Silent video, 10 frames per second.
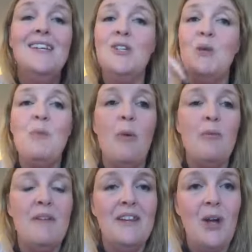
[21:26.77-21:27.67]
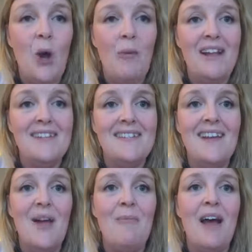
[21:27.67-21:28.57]
do pop them in the
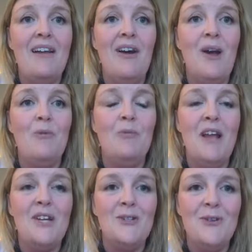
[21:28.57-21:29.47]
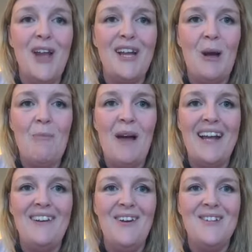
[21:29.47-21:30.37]
comments, and I will make sure that I come
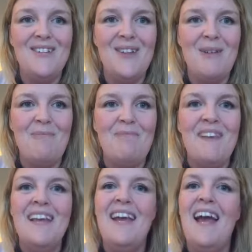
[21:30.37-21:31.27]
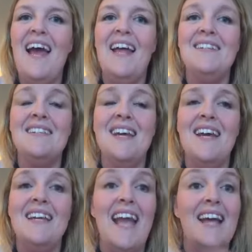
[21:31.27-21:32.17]
back and answer them. And
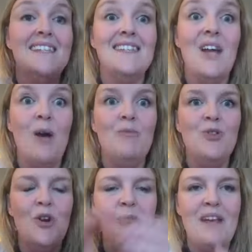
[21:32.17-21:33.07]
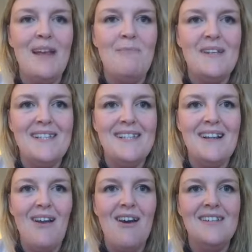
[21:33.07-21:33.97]
yes, come join me in business
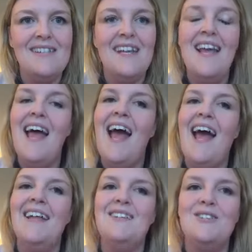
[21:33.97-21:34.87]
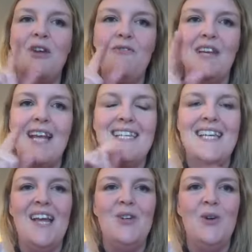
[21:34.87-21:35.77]
class, and don't forget
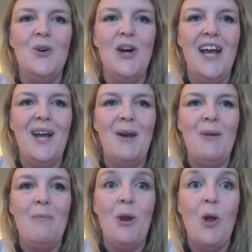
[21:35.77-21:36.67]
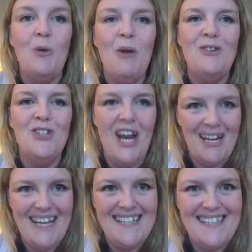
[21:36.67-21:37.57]
to get your blog post
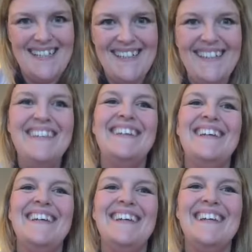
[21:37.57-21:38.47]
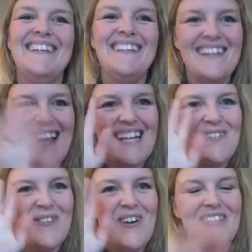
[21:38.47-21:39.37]
checklist.
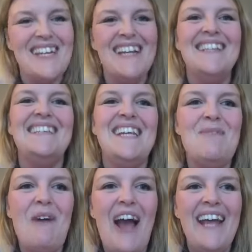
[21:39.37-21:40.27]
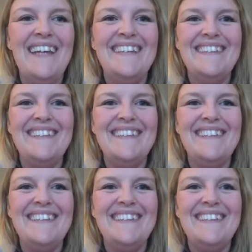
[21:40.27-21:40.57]
Thanks for watching. See you, bye.